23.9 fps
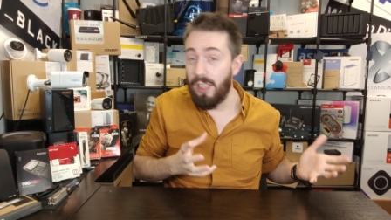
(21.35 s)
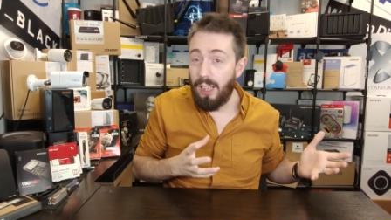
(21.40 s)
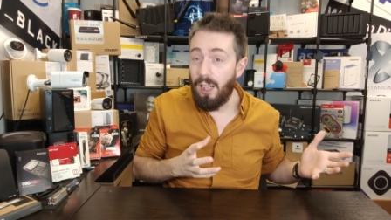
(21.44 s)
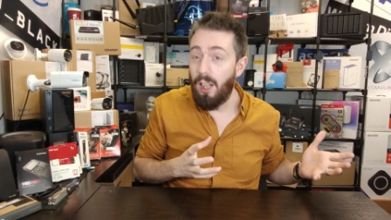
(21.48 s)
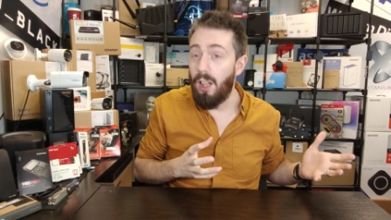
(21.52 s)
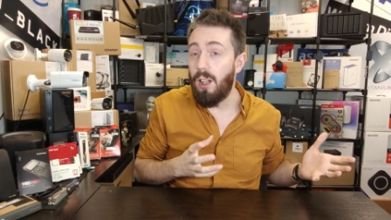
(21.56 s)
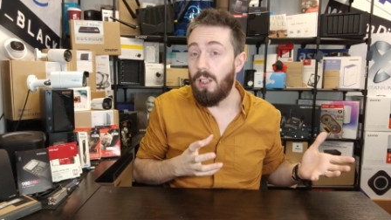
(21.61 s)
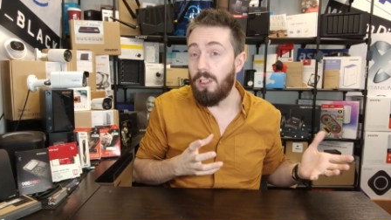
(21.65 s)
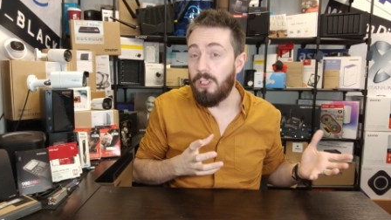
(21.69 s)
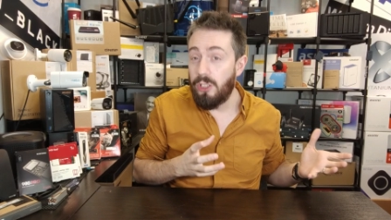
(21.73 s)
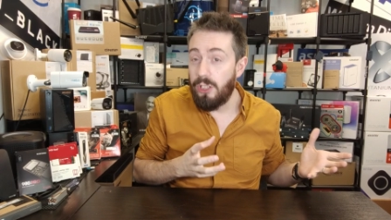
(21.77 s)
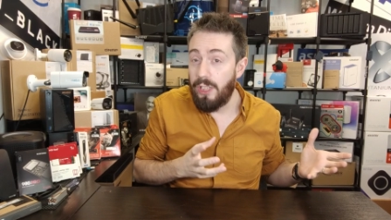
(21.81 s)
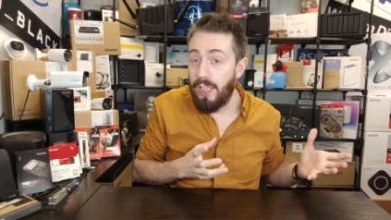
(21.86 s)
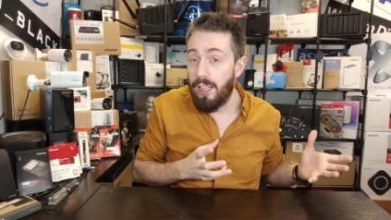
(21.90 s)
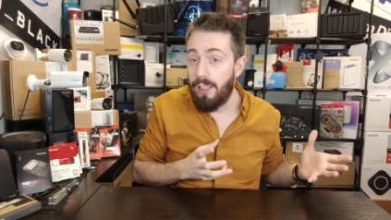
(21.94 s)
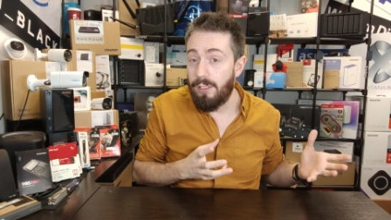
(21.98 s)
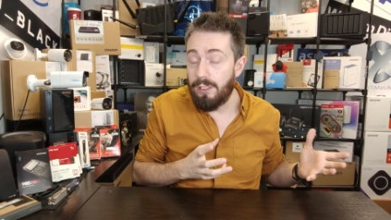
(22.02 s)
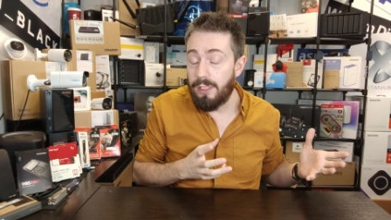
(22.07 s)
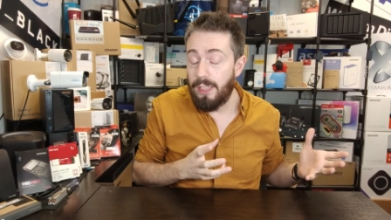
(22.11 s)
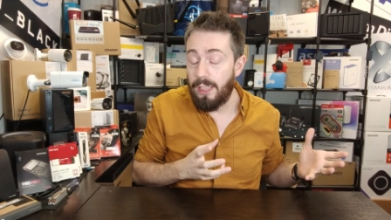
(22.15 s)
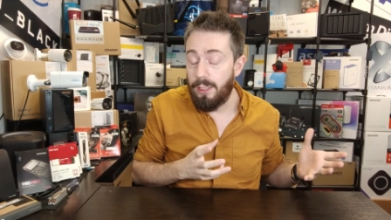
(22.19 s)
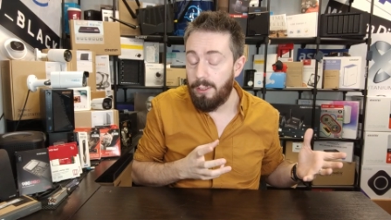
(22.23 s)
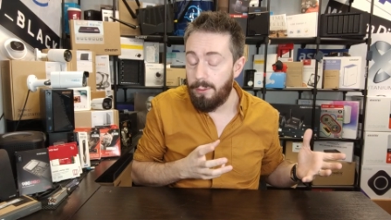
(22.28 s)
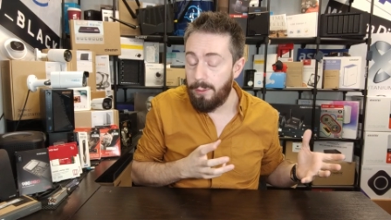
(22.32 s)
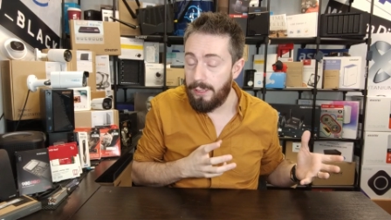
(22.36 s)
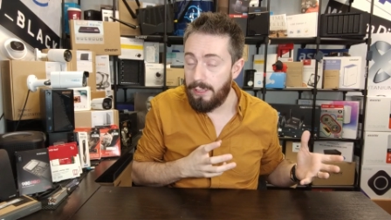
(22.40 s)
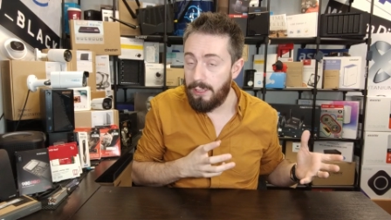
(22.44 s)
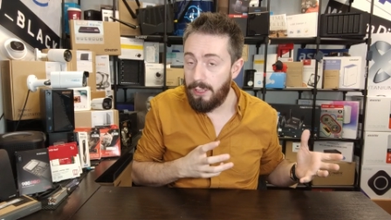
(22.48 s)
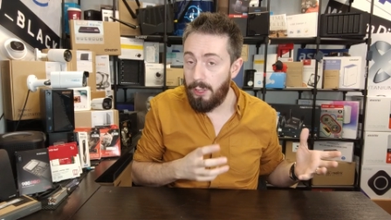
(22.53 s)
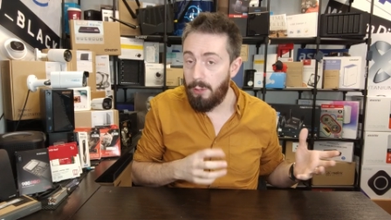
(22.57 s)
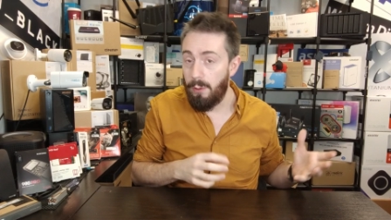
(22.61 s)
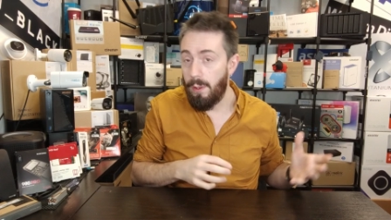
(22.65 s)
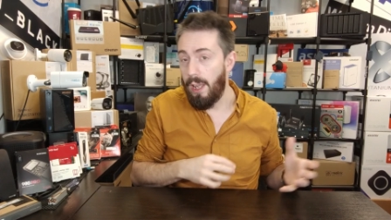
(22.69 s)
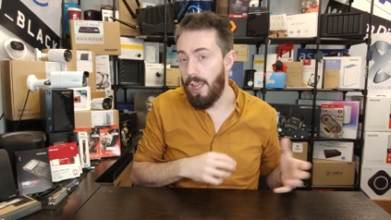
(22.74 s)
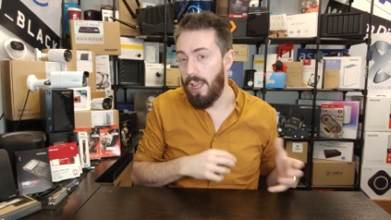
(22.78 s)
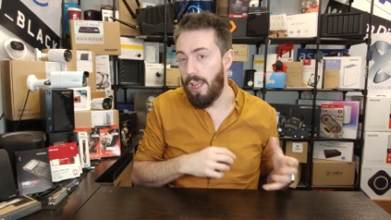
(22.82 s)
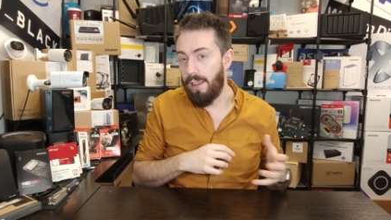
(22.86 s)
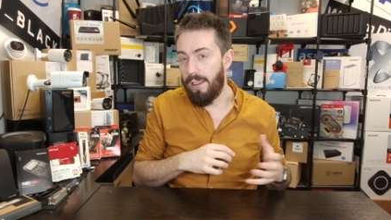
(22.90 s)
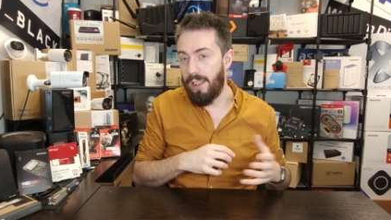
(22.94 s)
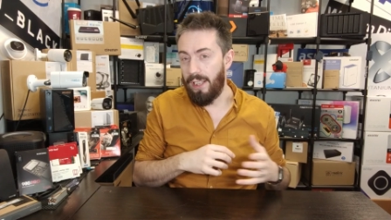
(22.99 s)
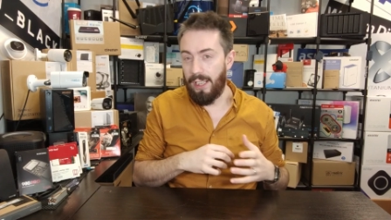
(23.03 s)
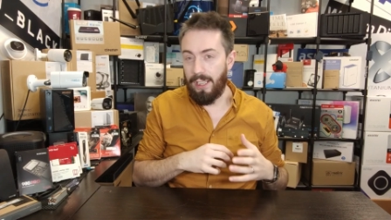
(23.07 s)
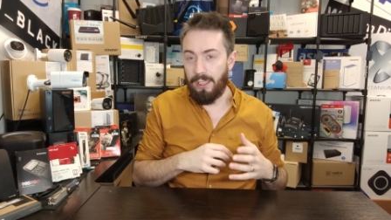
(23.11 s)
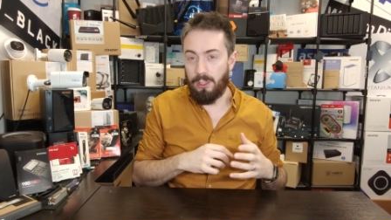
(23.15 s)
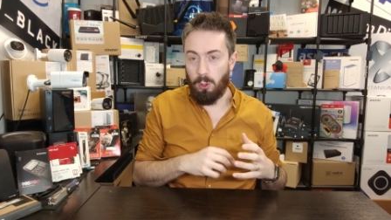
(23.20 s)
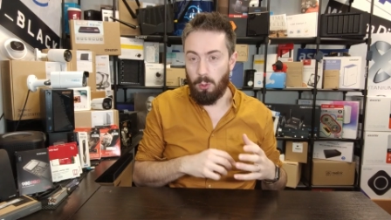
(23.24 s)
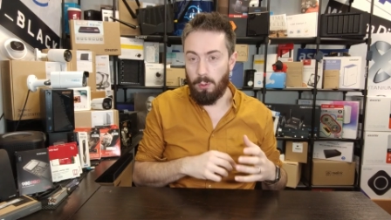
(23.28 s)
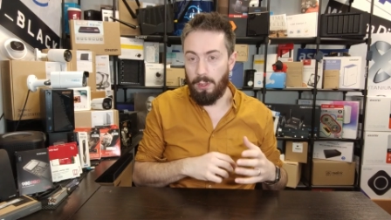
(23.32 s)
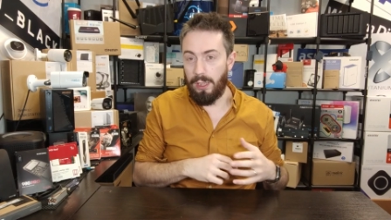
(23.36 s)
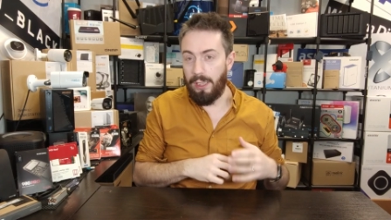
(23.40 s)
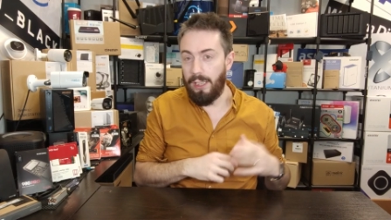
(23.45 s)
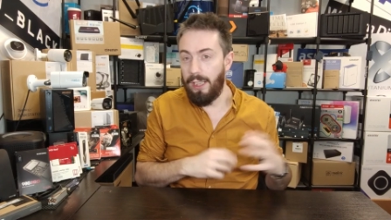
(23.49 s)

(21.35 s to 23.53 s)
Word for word: in the last year, as they always do. Then they talk